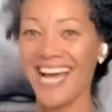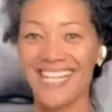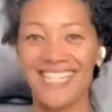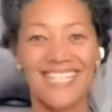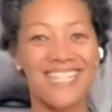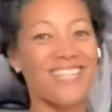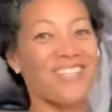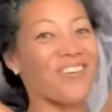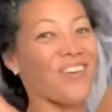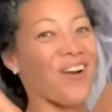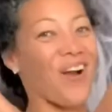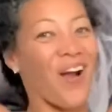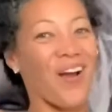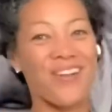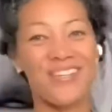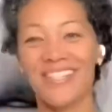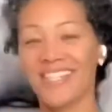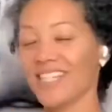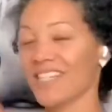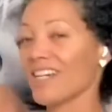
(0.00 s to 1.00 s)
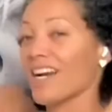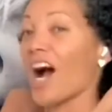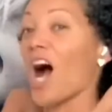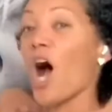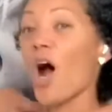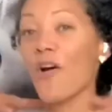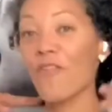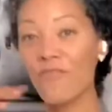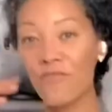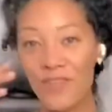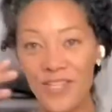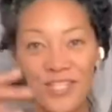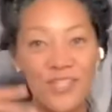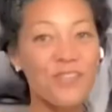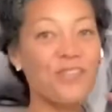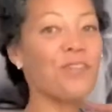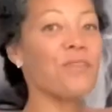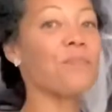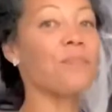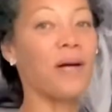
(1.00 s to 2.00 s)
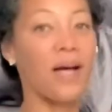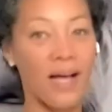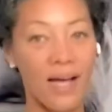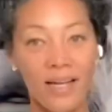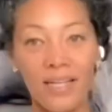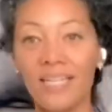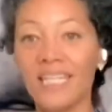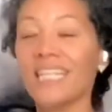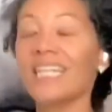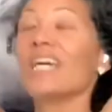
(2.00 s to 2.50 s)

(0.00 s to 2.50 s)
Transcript: their heart. Our physical body